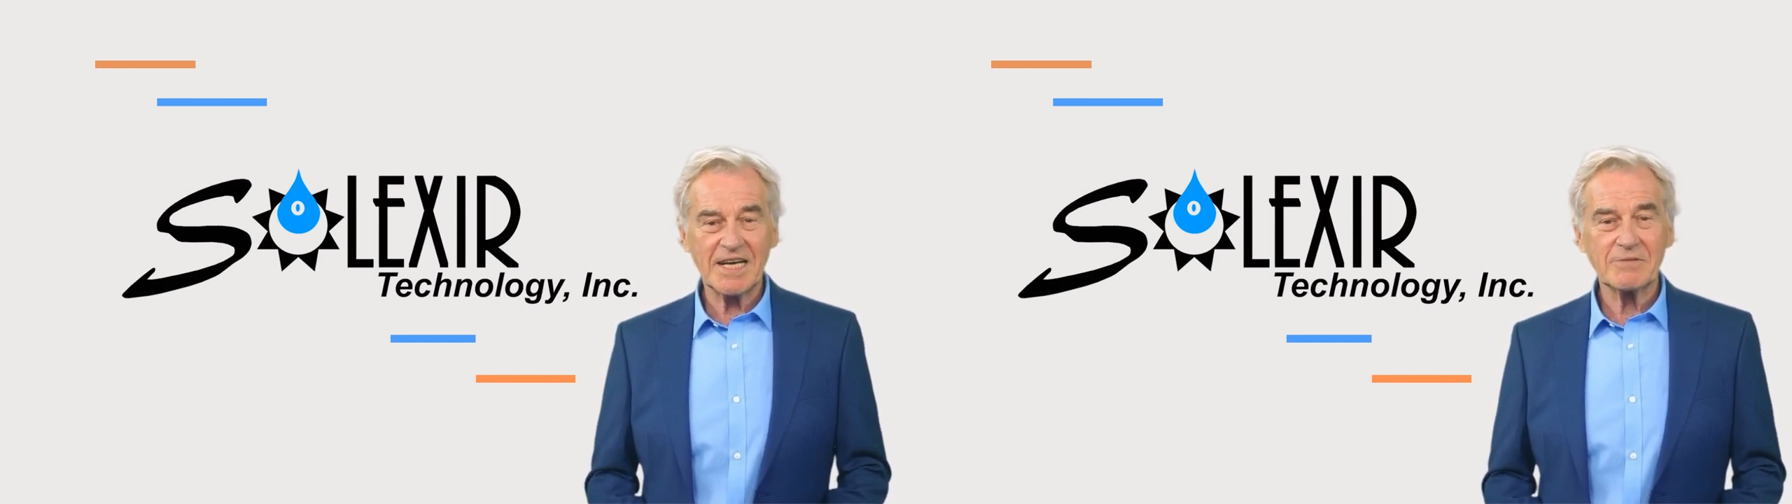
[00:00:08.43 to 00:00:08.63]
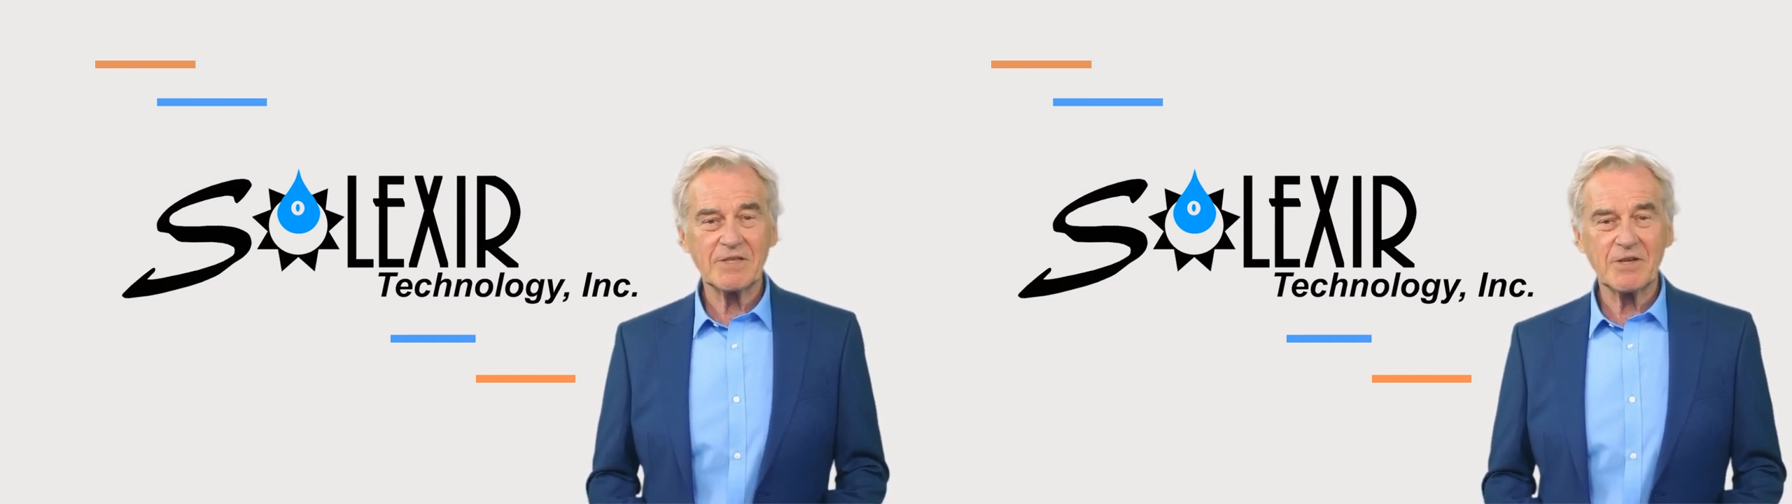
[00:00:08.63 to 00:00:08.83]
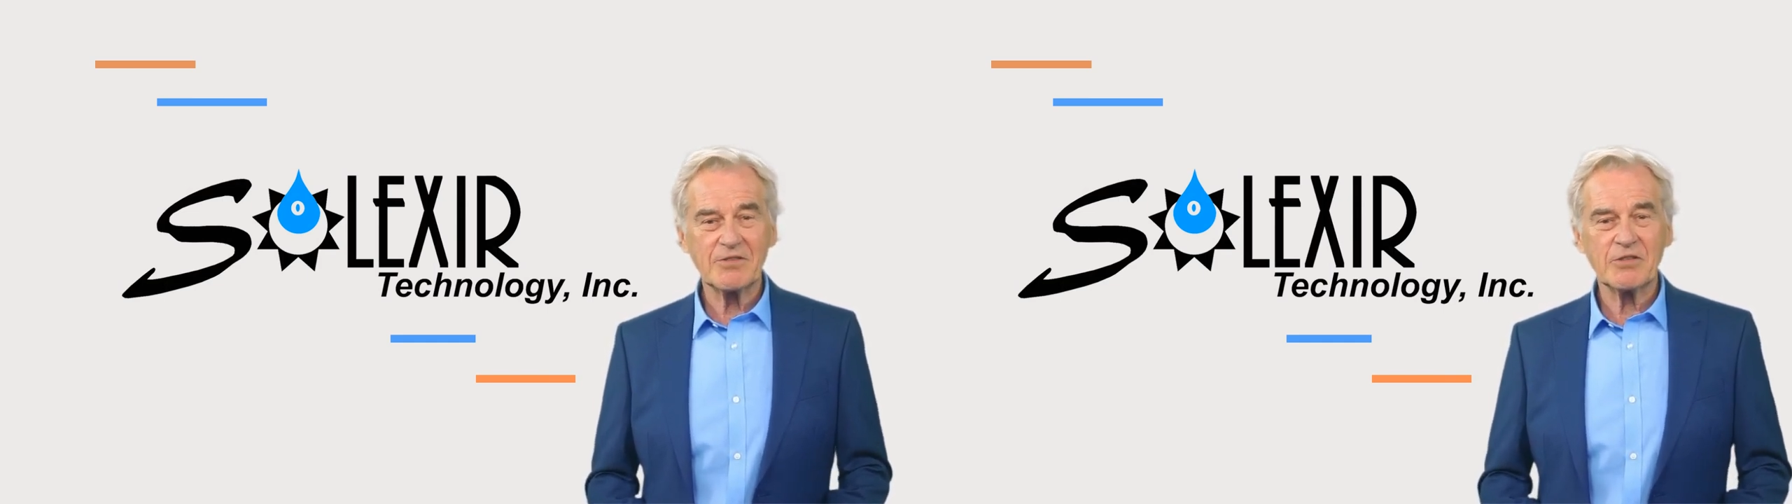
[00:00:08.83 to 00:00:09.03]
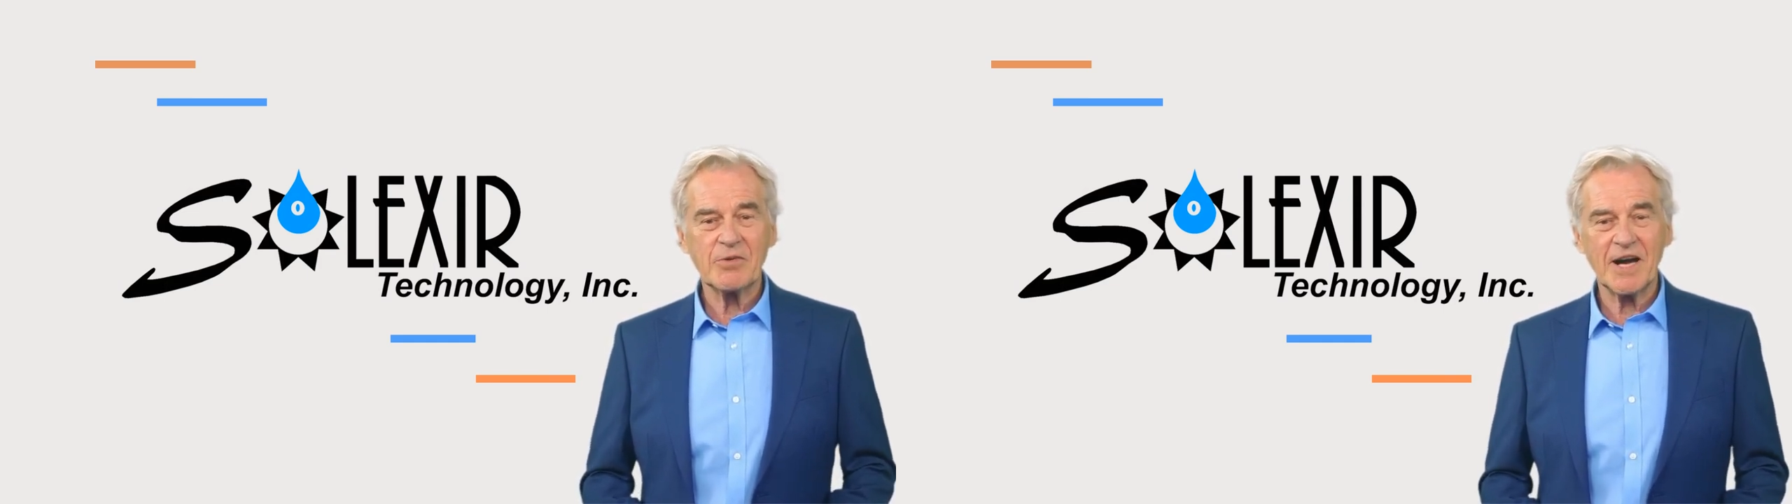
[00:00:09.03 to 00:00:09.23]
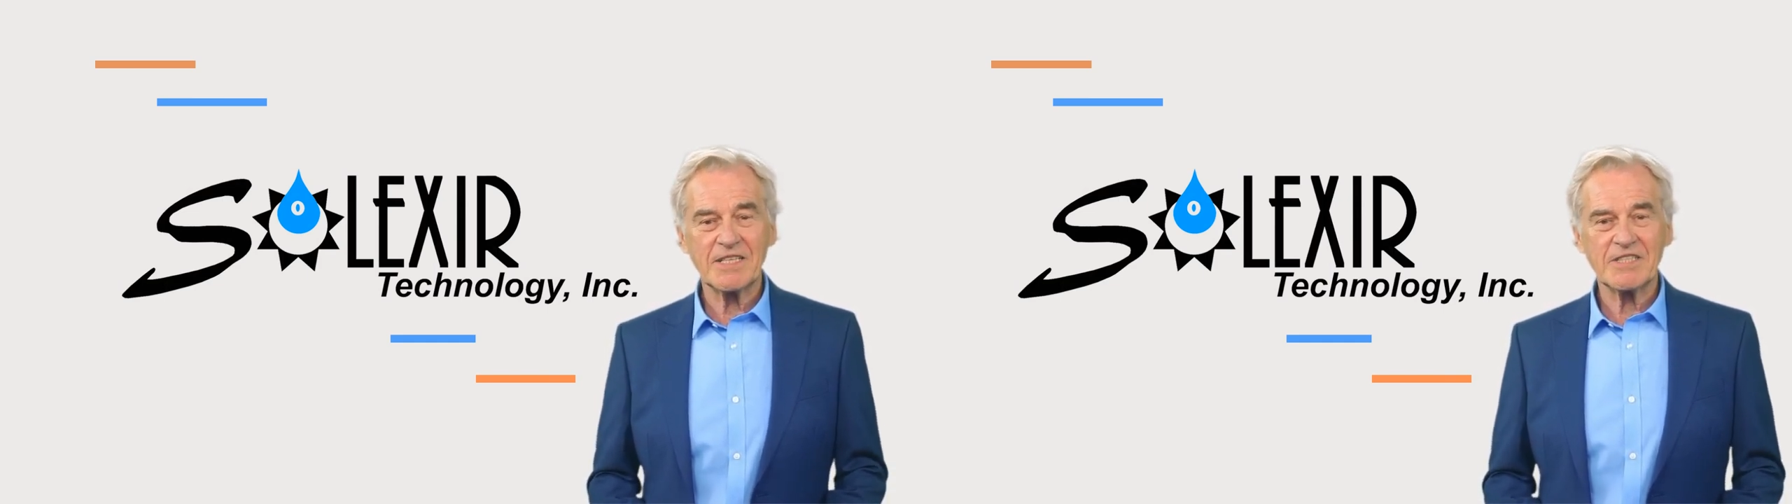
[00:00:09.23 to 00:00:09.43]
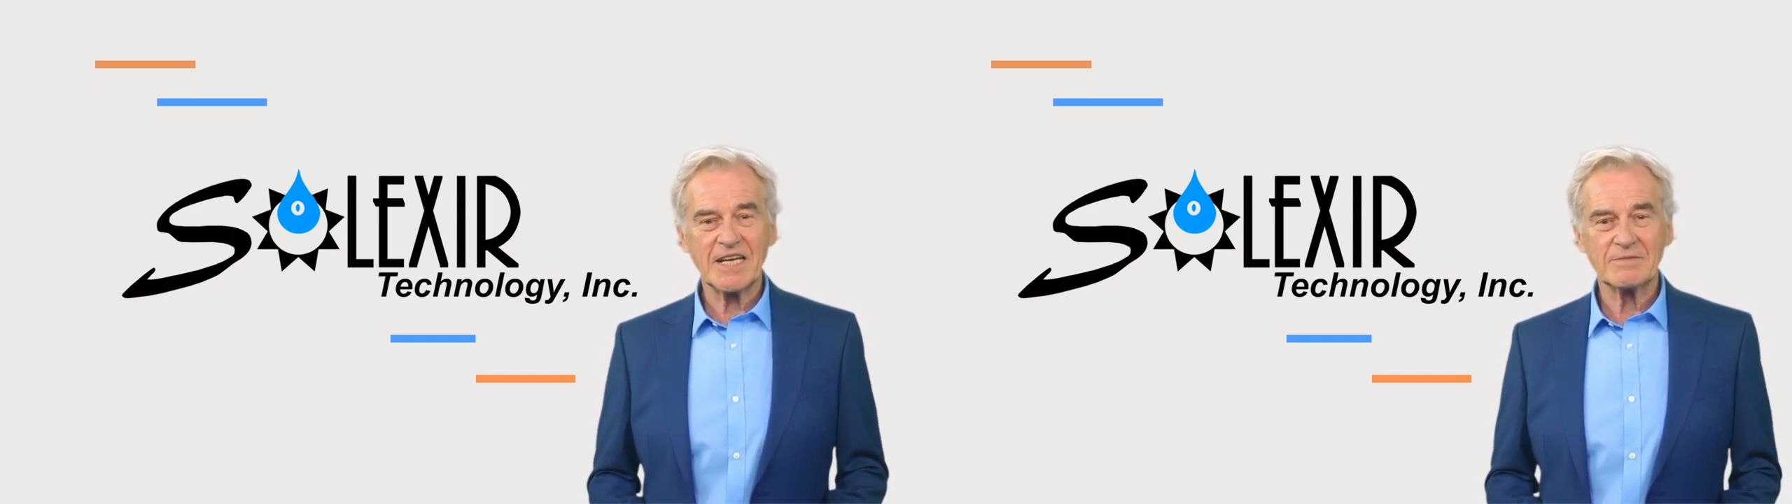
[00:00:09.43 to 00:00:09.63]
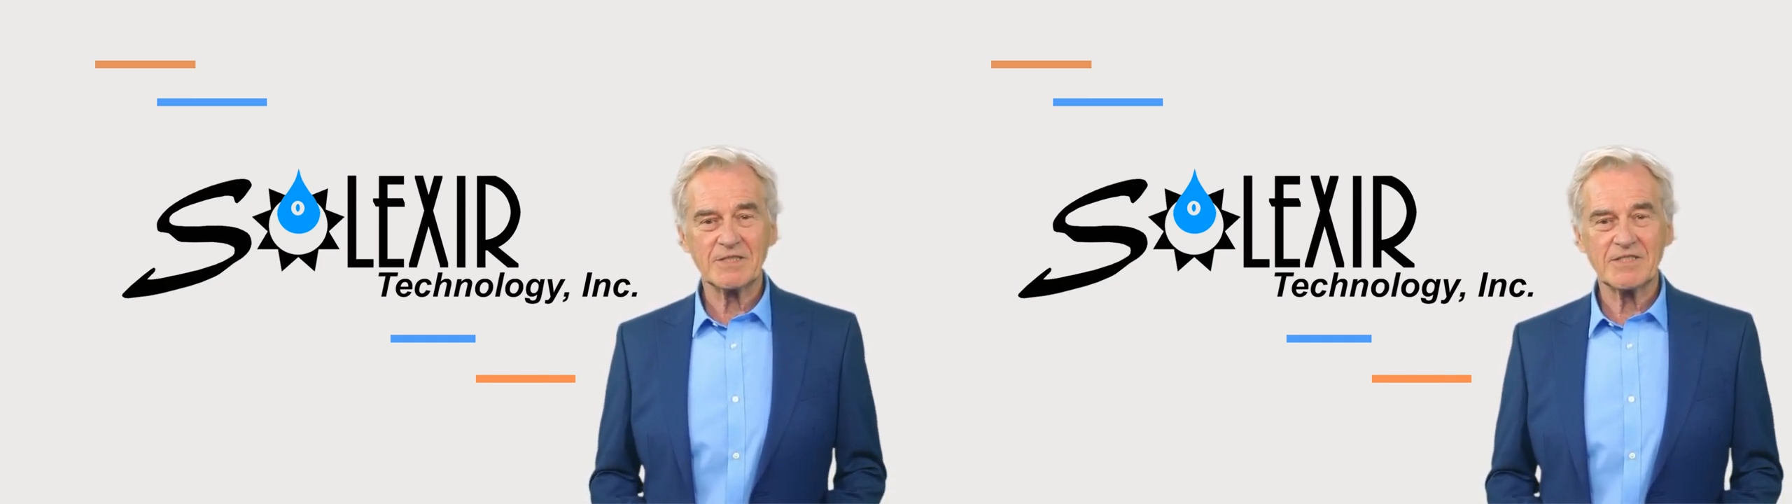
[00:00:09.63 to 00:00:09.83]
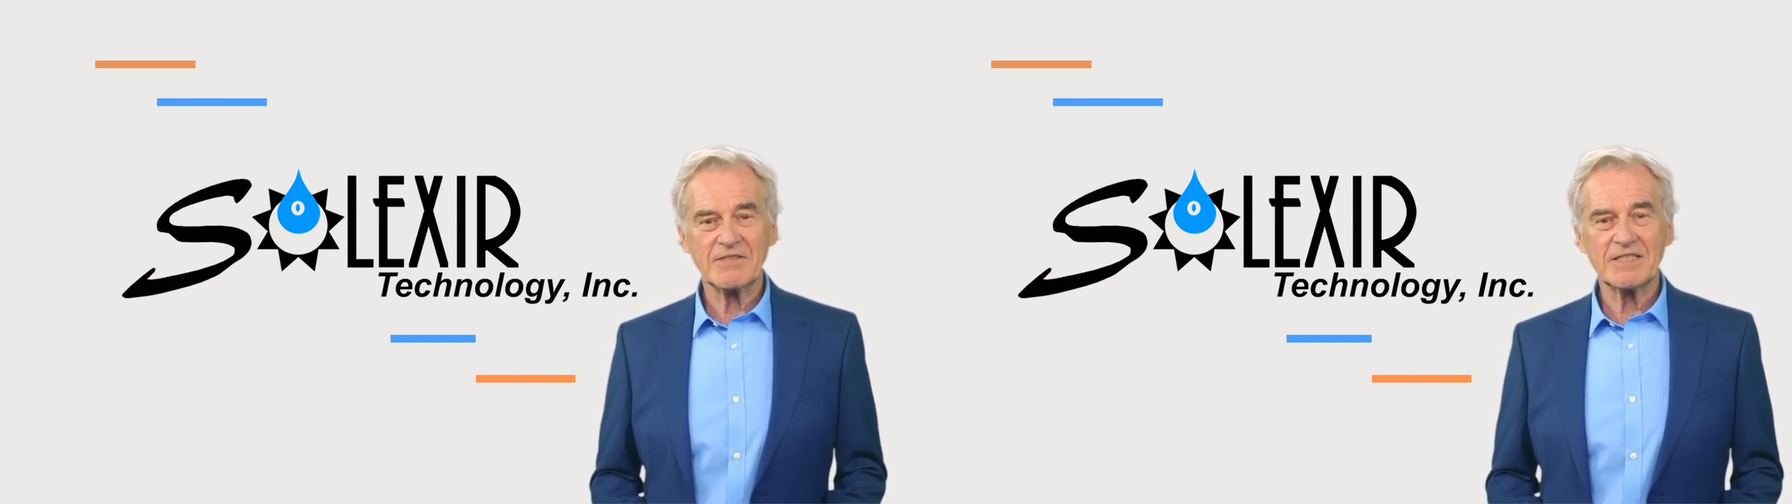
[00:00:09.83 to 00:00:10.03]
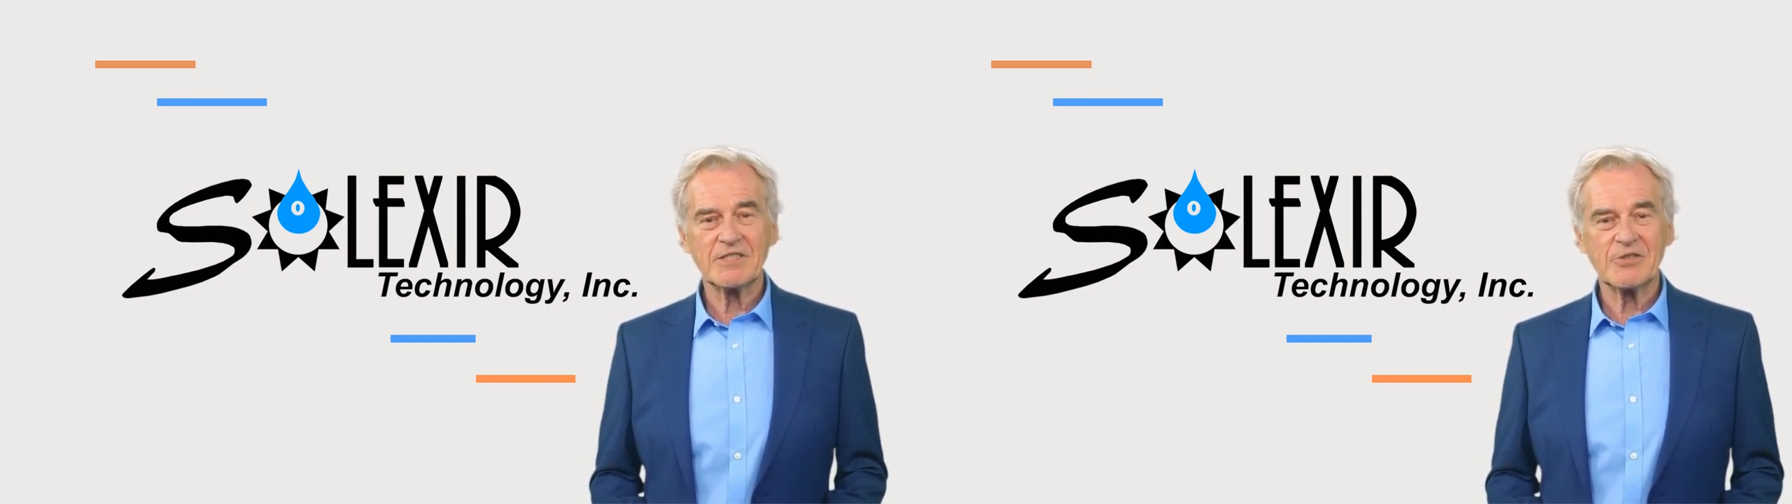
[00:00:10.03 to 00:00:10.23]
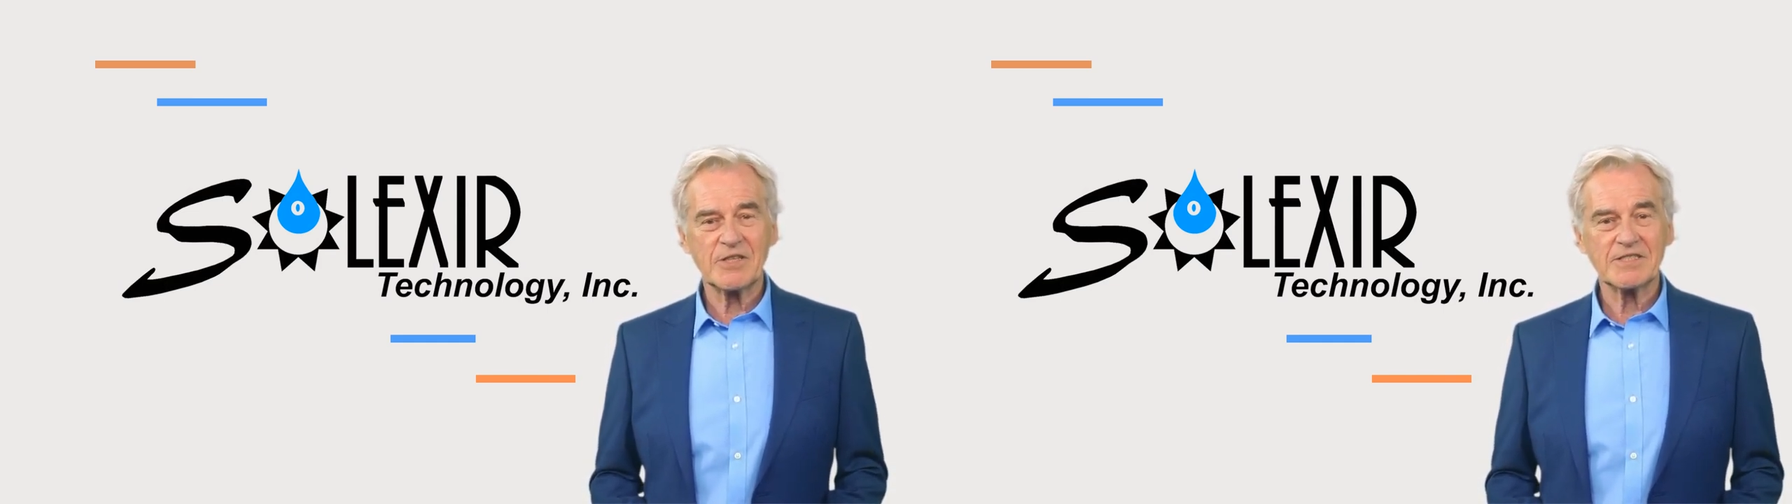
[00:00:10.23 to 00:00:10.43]
chemicals for large segments of
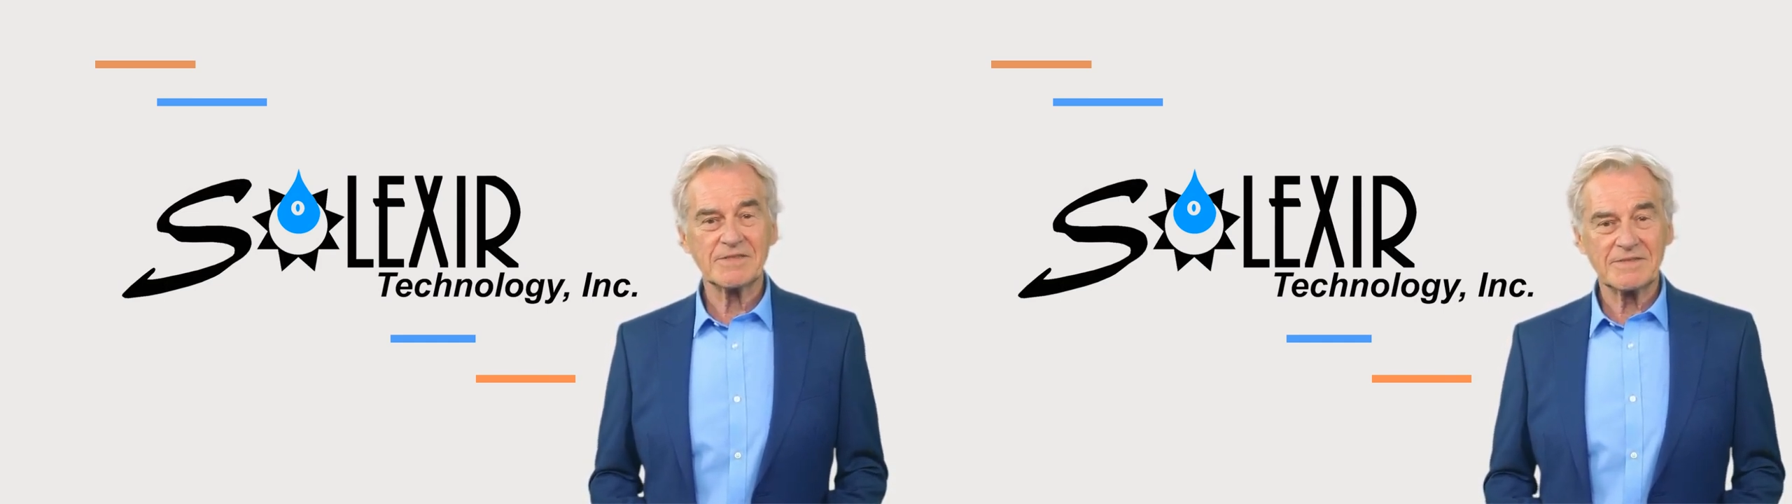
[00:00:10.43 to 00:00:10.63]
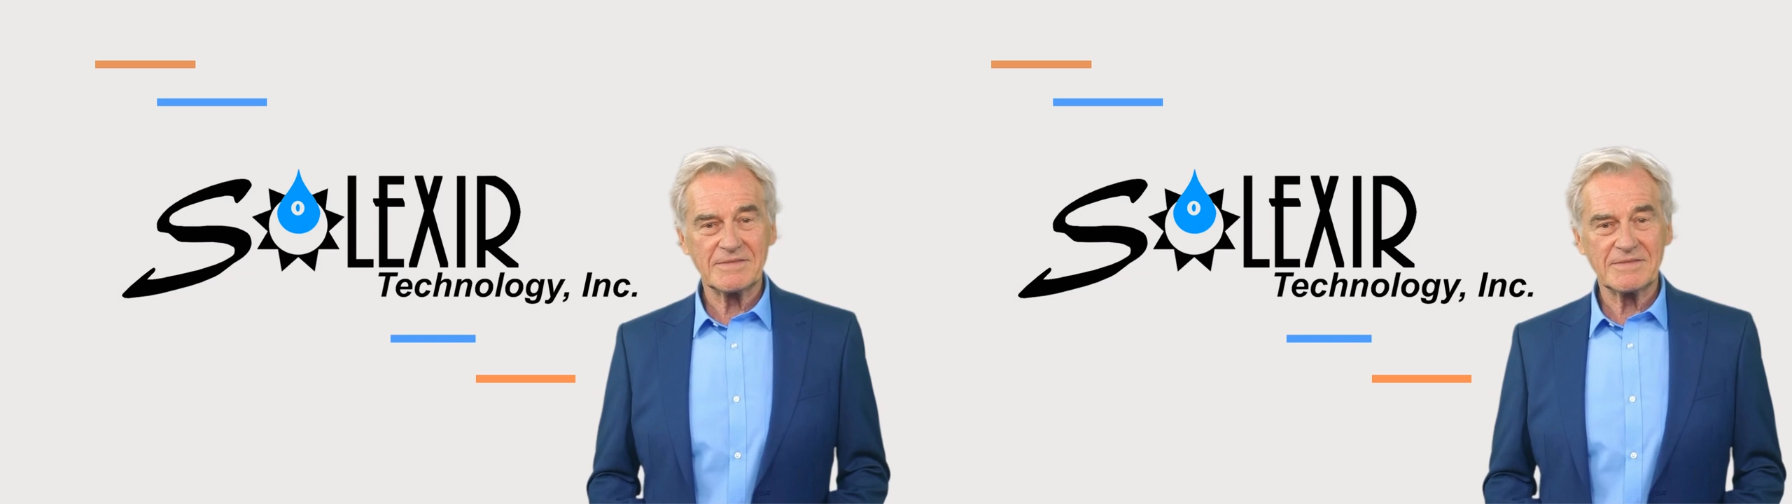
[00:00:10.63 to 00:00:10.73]
industries.